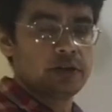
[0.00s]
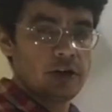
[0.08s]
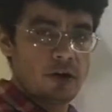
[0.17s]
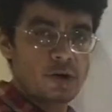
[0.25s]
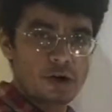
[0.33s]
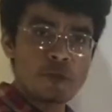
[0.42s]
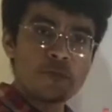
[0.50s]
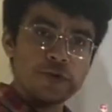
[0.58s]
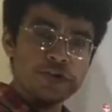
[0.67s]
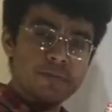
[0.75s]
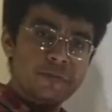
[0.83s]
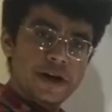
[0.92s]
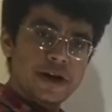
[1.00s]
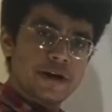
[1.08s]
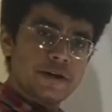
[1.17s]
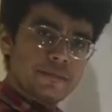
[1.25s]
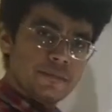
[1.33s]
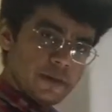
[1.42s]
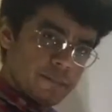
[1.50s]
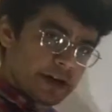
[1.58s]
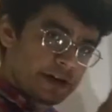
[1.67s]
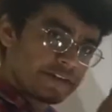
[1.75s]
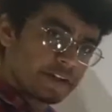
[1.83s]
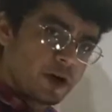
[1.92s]
Our computer brain, the brain
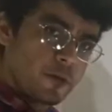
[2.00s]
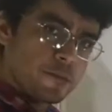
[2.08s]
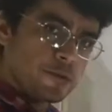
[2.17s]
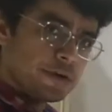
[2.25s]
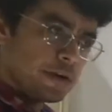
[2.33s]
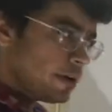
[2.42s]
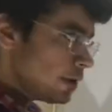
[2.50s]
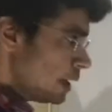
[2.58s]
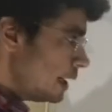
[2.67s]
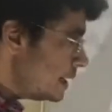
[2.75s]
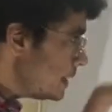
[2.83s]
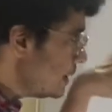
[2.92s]
is the computer, and